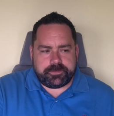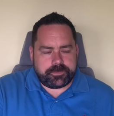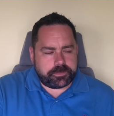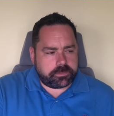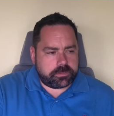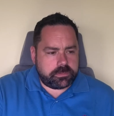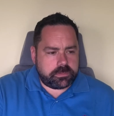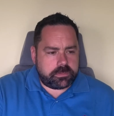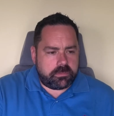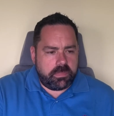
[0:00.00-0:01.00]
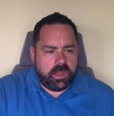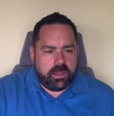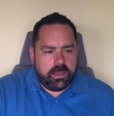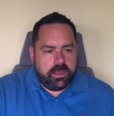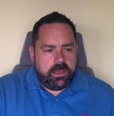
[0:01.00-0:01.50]

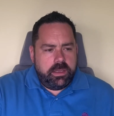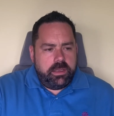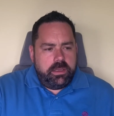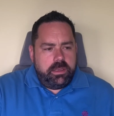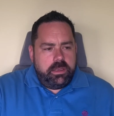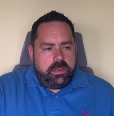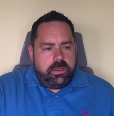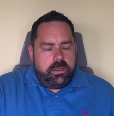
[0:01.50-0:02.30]
(silence)